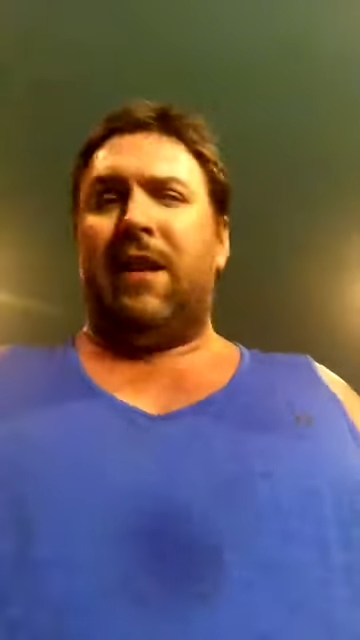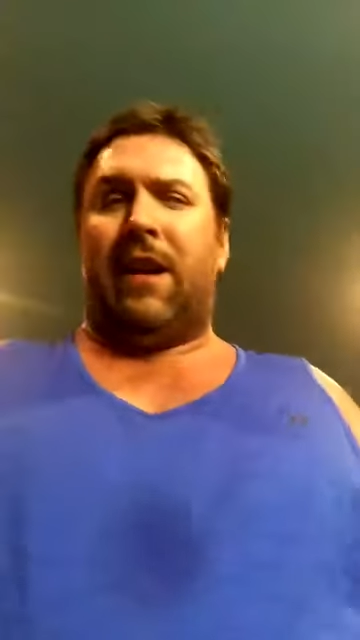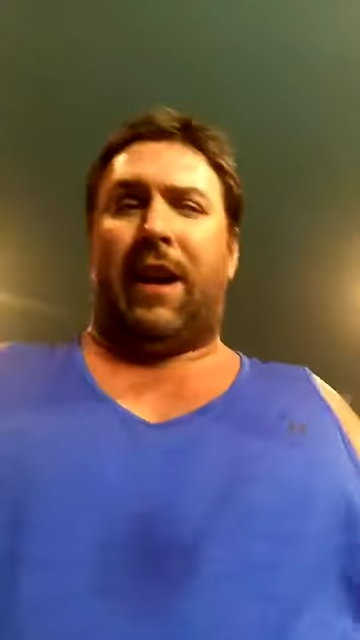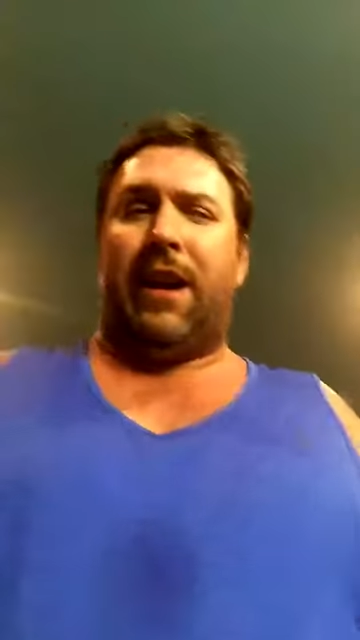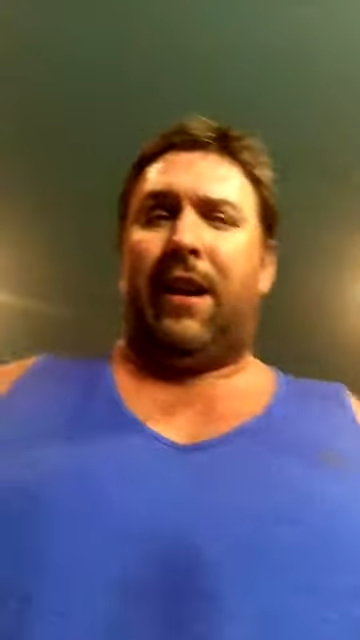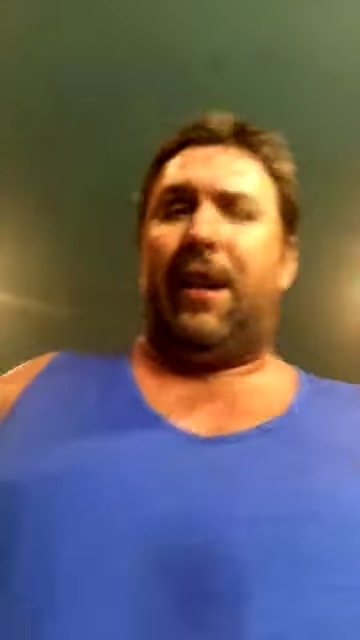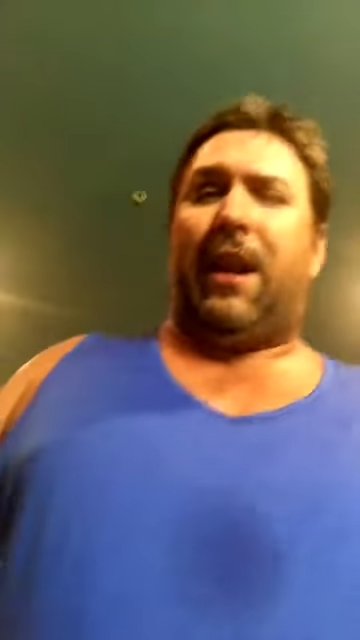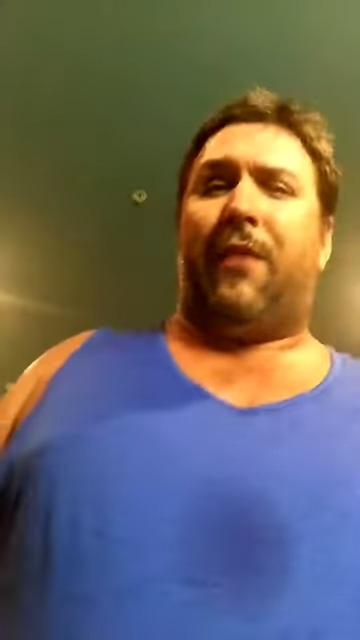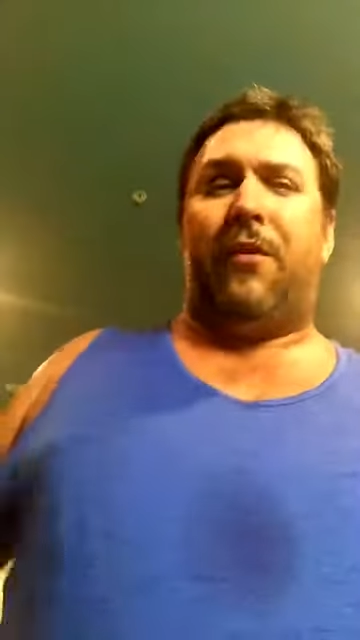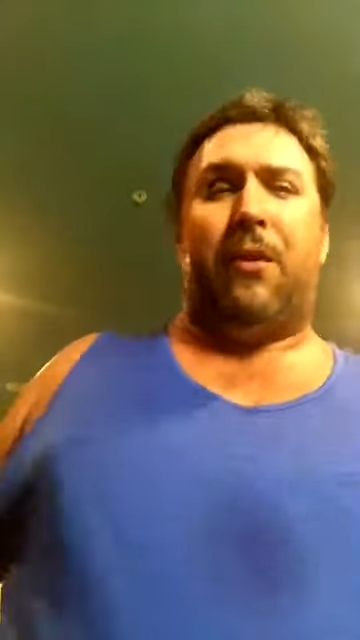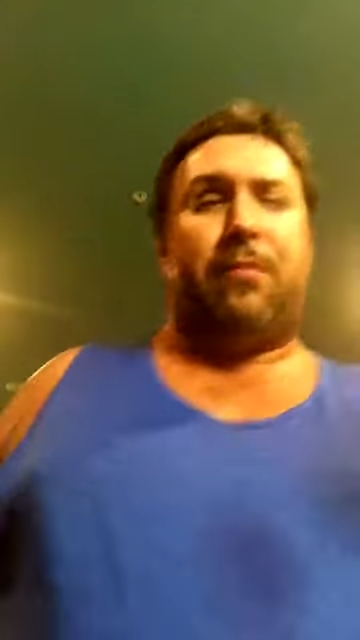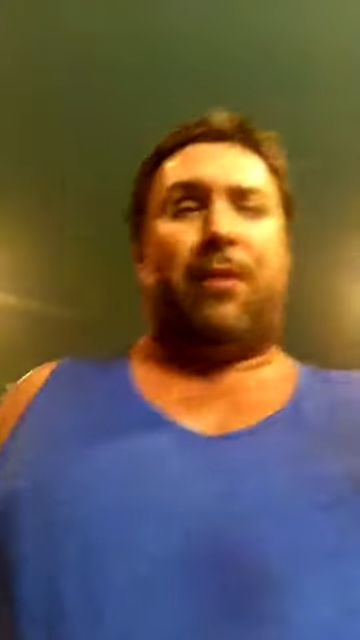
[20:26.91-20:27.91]
I
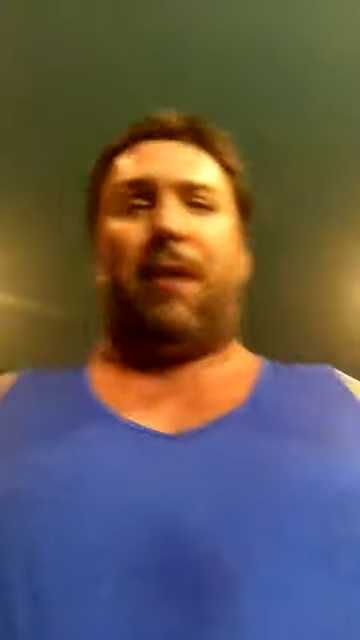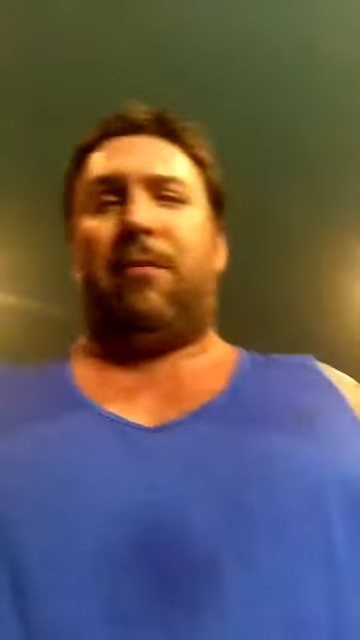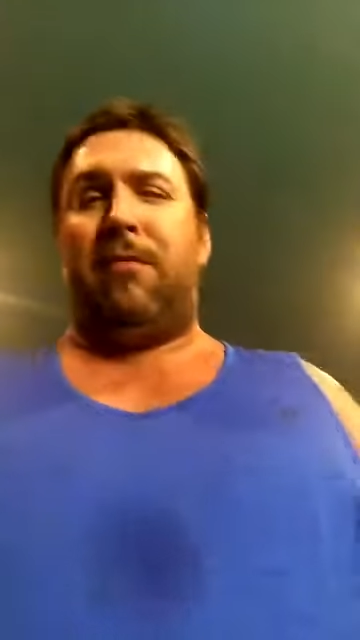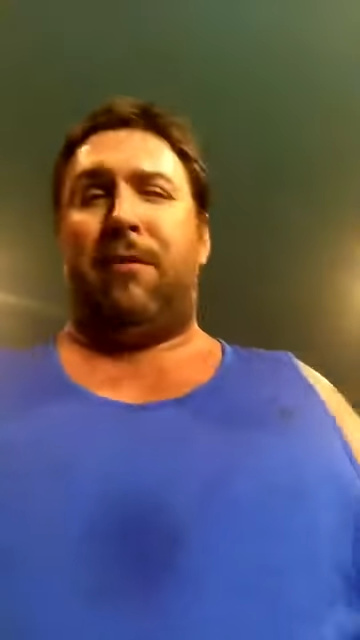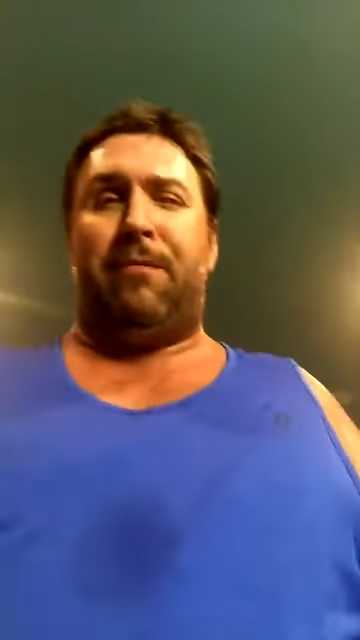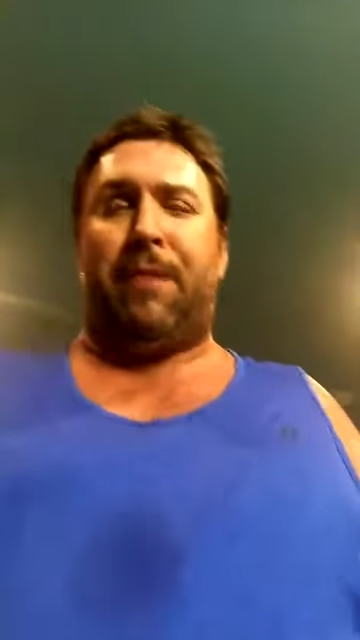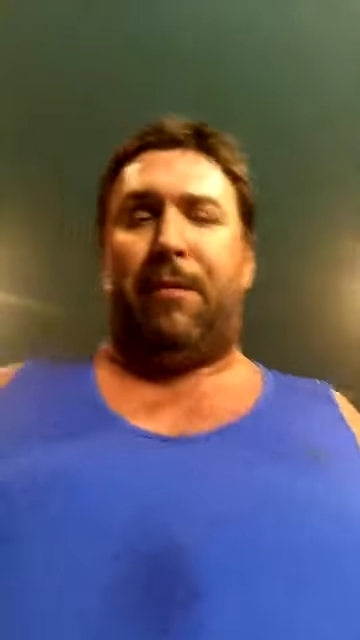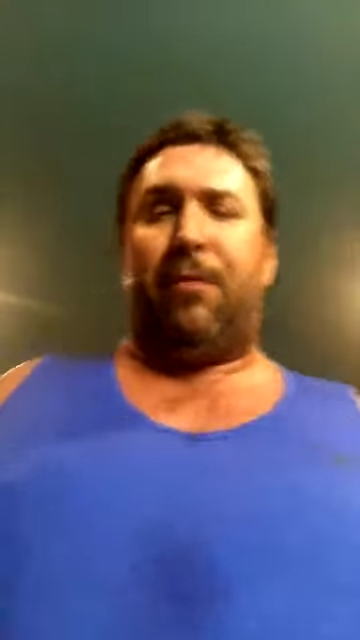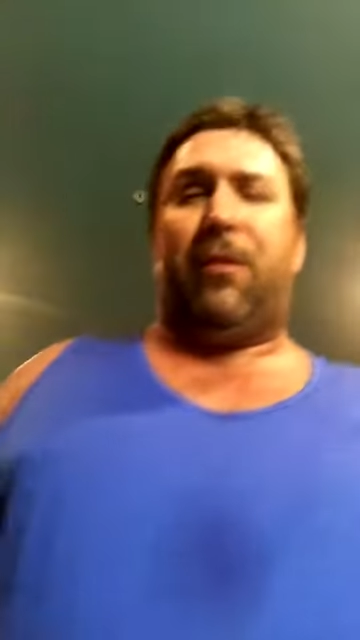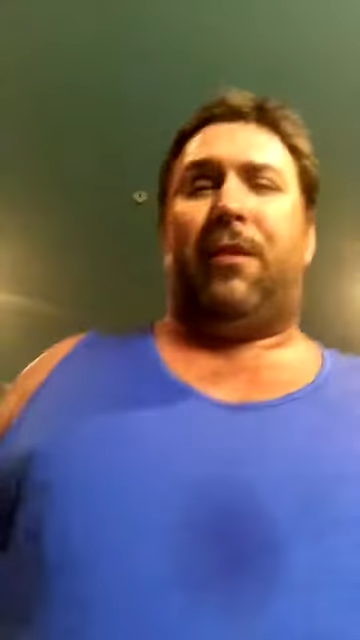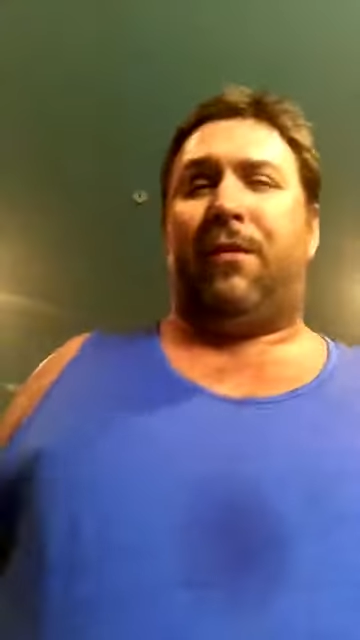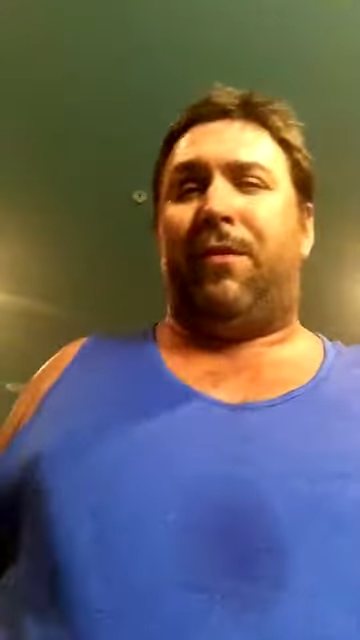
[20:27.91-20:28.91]
have no problem with
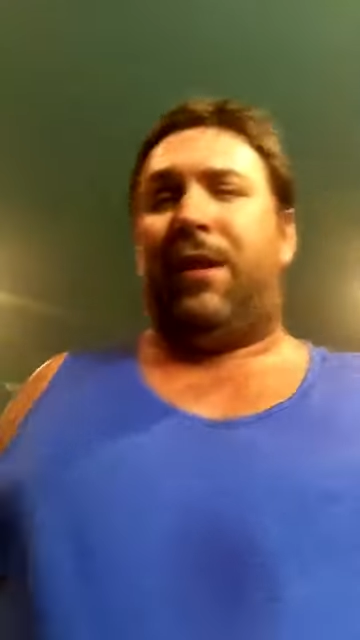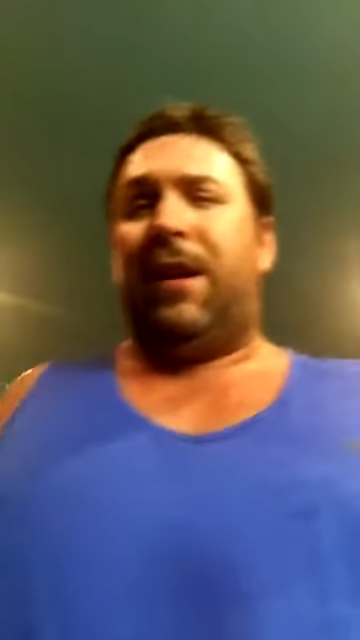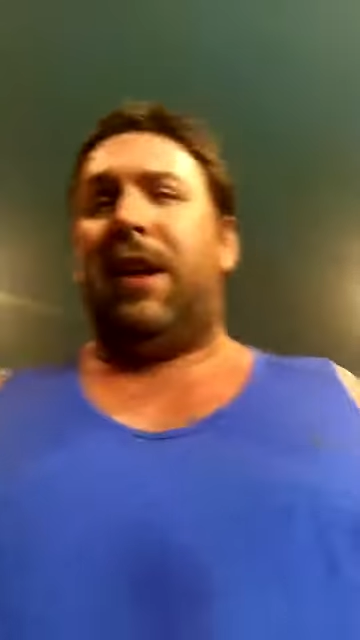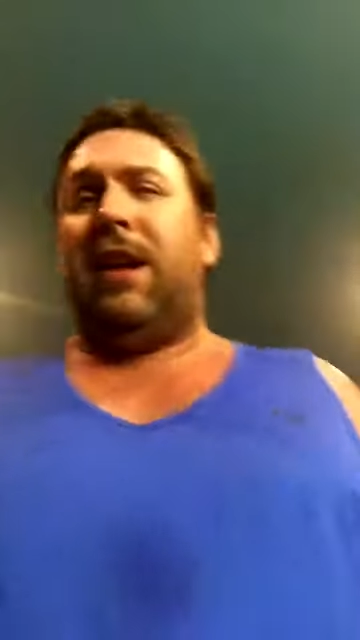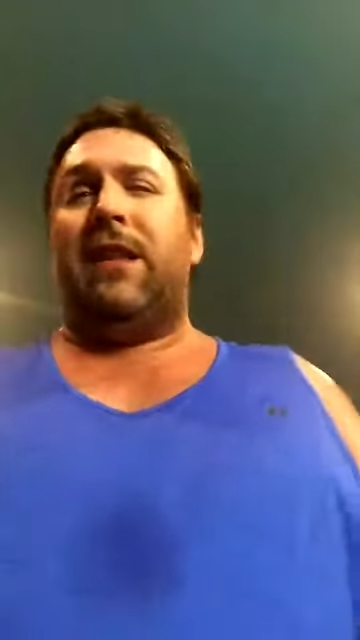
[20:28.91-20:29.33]
people of